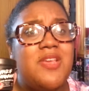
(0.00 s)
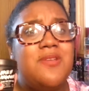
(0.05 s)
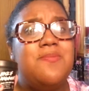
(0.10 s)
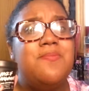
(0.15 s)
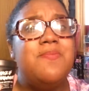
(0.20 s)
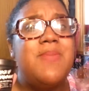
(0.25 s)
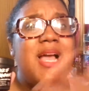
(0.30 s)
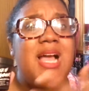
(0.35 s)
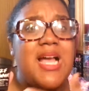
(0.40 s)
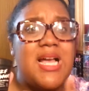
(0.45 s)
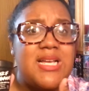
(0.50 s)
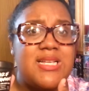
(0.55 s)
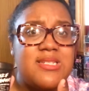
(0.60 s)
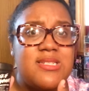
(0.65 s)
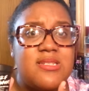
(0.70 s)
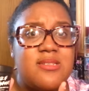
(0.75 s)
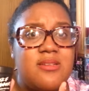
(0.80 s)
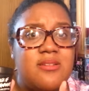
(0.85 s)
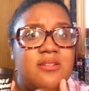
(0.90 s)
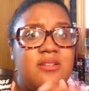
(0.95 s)

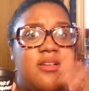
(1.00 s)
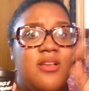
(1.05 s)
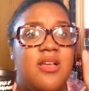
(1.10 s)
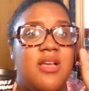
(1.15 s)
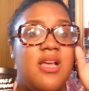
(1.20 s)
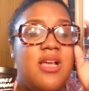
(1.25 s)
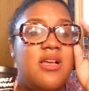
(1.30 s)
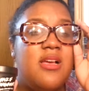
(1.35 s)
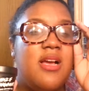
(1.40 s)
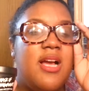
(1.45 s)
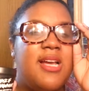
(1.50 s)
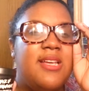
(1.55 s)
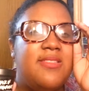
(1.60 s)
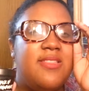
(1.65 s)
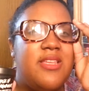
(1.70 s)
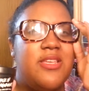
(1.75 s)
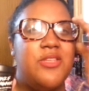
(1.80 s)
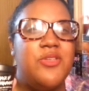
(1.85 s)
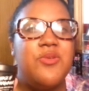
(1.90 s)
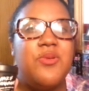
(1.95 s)
mask. I
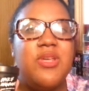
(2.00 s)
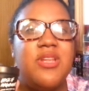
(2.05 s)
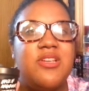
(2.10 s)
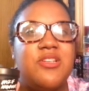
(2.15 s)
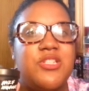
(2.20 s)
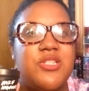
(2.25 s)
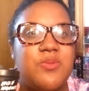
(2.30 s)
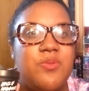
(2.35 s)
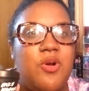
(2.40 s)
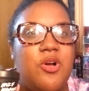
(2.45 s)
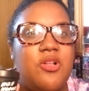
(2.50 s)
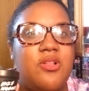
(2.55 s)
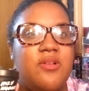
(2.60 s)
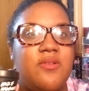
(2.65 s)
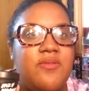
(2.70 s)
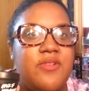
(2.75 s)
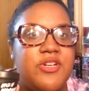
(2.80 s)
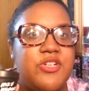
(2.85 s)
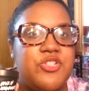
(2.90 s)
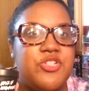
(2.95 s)
think you get a
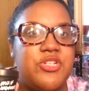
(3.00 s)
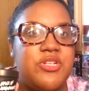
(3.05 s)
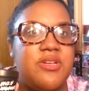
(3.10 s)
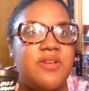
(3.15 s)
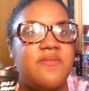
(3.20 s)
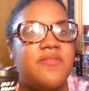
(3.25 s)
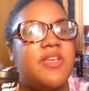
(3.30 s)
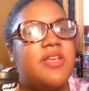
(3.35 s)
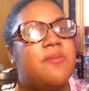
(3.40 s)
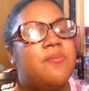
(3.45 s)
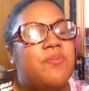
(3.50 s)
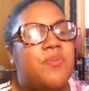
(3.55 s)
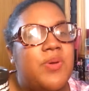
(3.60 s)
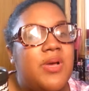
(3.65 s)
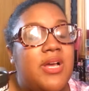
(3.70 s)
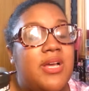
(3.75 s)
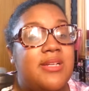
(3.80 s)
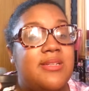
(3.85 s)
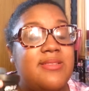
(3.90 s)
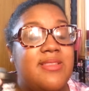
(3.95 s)
smaller version of it,
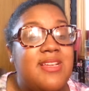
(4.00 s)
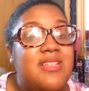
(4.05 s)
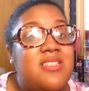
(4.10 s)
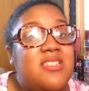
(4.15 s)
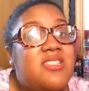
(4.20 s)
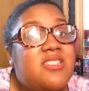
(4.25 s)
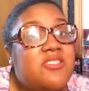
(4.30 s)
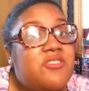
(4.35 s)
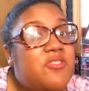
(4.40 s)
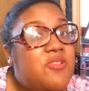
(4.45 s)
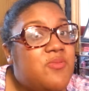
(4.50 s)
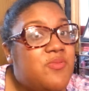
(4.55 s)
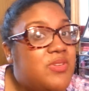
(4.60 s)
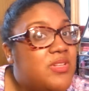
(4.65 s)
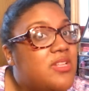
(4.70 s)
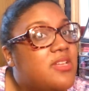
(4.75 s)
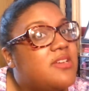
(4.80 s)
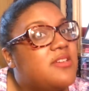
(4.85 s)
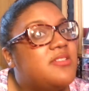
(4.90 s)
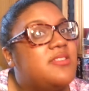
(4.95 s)
but that's still a
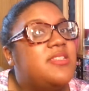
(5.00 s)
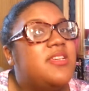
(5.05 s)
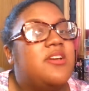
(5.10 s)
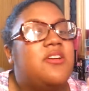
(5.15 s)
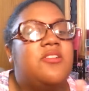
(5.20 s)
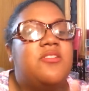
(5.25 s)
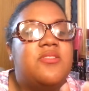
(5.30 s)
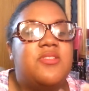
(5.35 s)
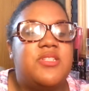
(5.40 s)
really good deal.